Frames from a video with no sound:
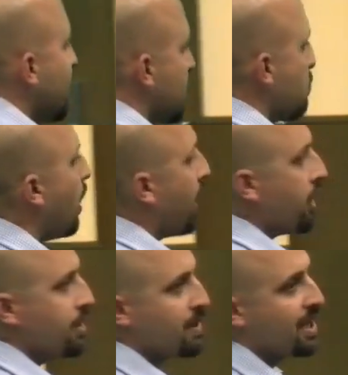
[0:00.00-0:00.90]
this is
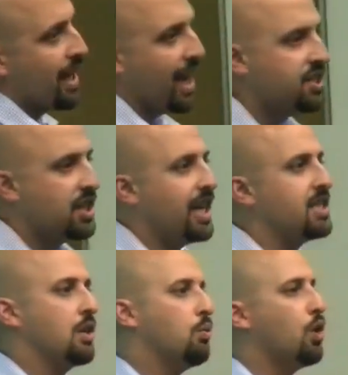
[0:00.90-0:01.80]
100%
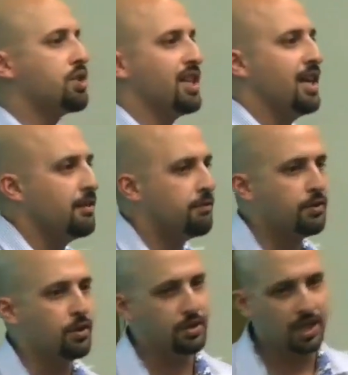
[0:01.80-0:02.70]
educated on what's in
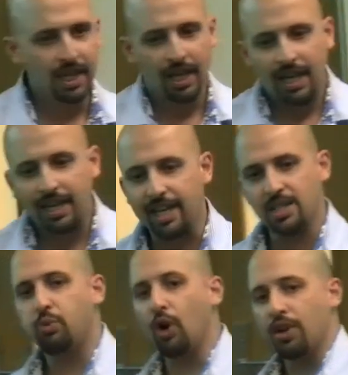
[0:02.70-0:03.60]
food.
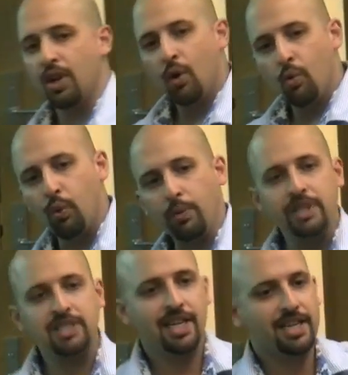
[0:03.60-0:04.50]
Guess what? When
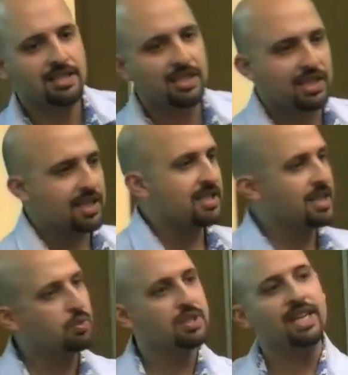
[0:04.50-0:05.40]
we tested this,
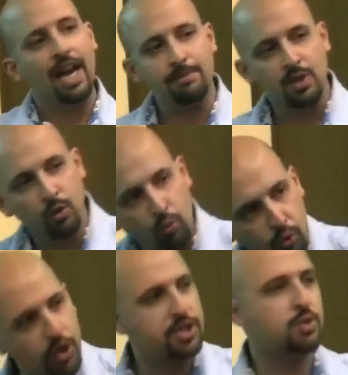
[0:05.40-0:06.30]
this was the absolute
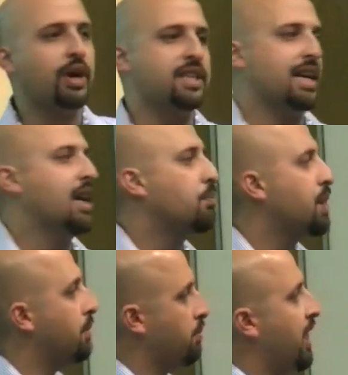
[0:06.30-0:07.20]
worst way to help
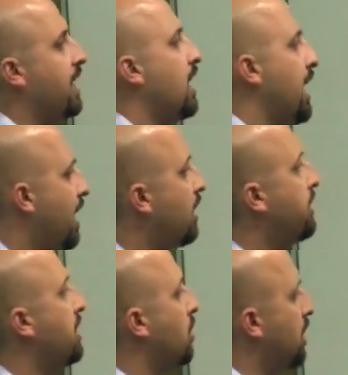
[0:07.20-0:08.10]
people pick a
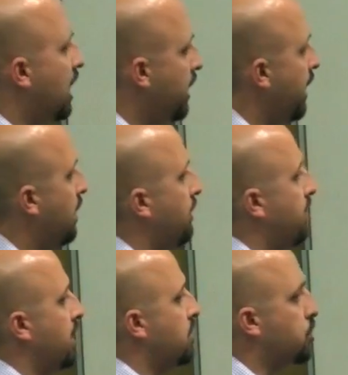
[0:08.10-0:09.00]
healthy or
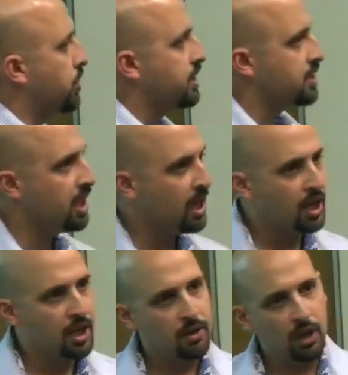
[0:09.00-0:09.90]
unhealthy
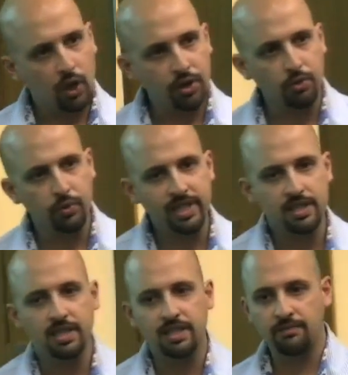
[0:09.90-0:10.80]
choice. A lot of the
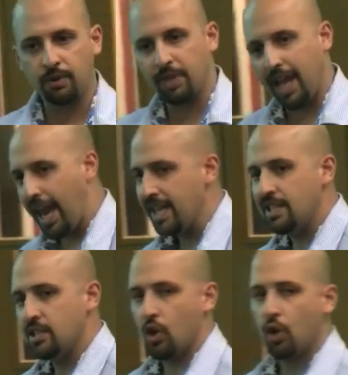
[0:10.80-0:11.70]
reason is, from the
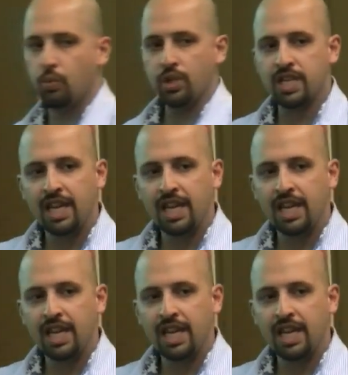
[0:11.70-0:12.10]
80s onwards,